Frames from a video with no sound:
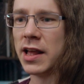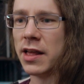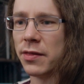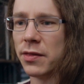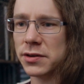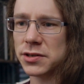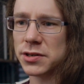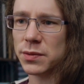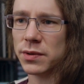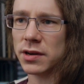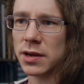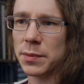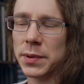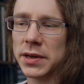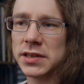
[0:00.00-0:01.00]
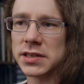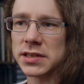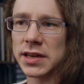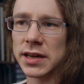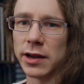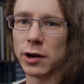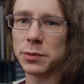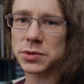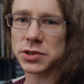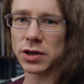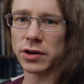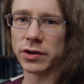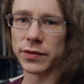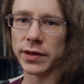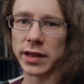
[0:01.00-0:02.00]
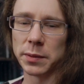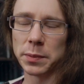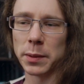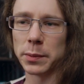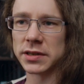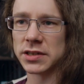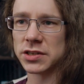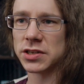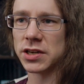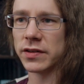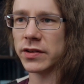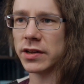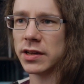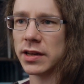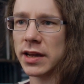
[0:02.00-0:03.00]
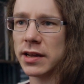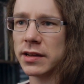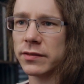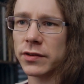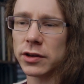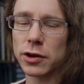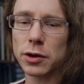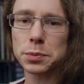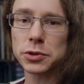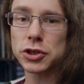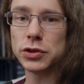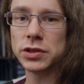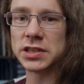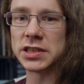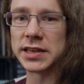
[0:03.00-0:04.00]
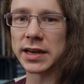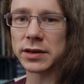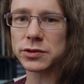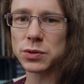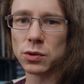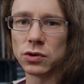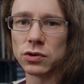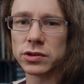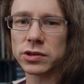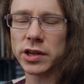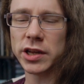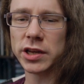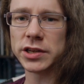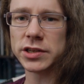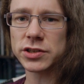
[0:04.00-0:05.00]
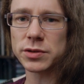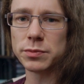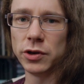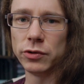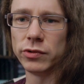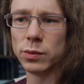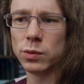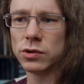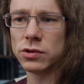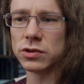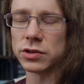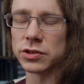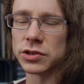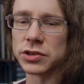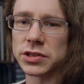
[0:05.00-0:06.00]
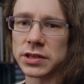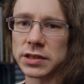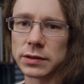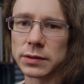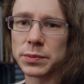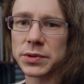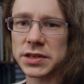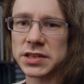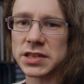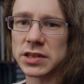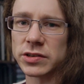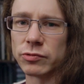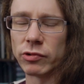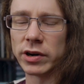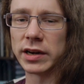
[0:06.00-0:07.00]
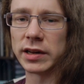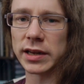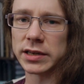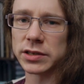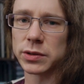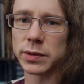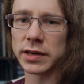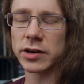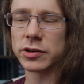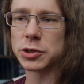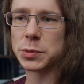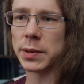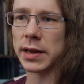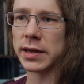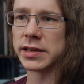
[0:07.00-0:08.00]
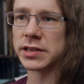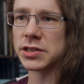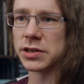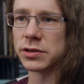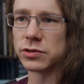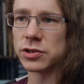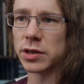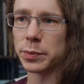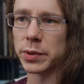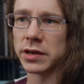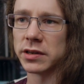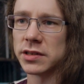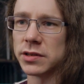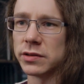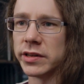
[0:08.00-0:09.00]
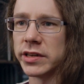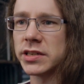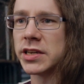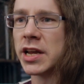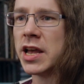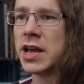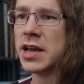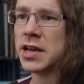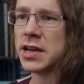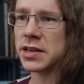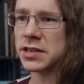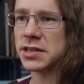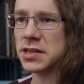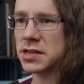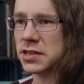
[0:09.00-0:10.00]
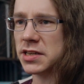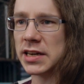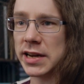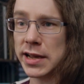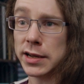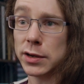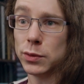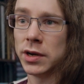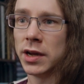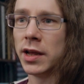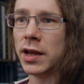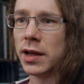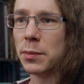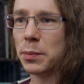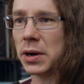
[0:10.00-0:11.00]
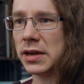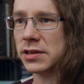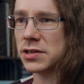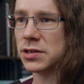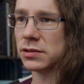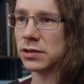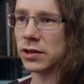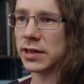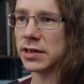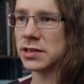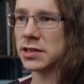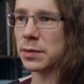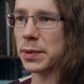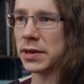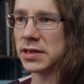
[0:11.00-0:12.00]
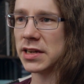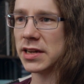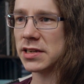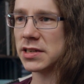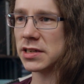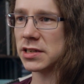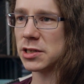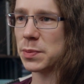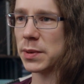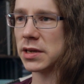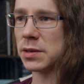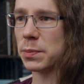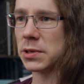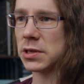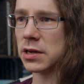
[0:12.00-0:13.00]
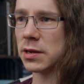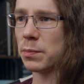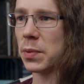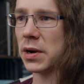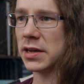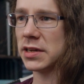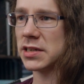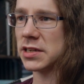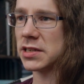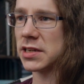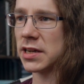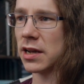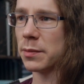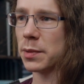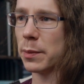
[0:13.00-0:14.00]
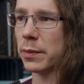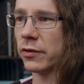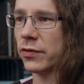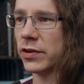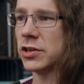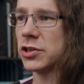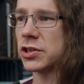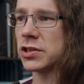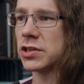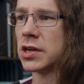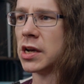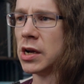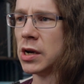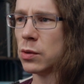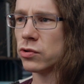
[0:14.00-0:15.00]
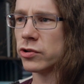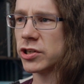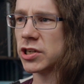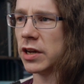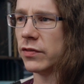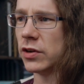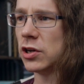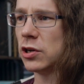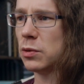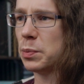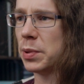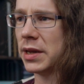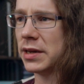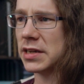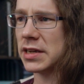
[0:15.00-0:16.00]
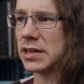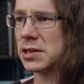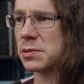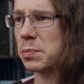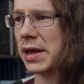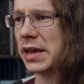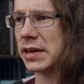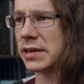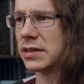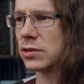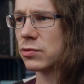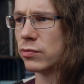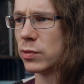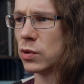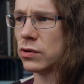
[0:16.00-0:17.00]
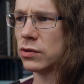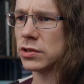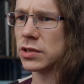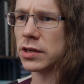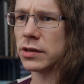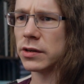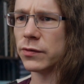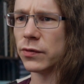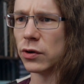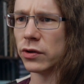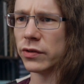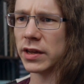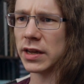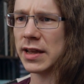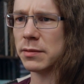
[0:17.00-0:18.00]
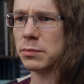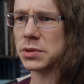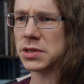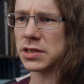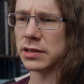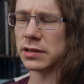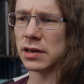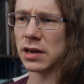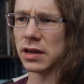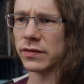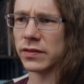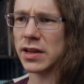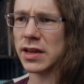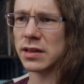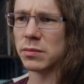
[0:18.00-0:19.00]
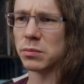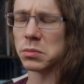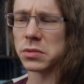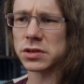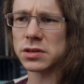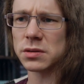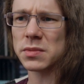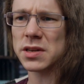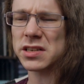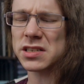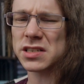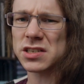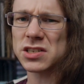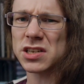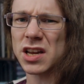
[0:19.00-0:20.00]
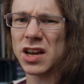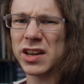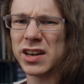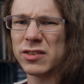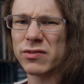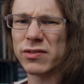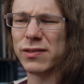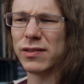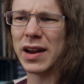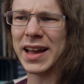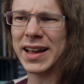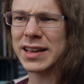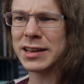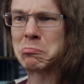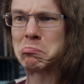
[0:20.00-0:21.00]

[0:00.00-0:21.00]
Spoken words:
Those who are completing Daily Ops on the public test server have the opportunity now to earn some new rewards, so Bethesda are really keen to encourage players to jump in and do this. Starting now, players who log into the PTS and spend time playtesting upcoming features will receive a new PTS pennant reward for their camps in the live game. So I'm guessing this is a kind of flag.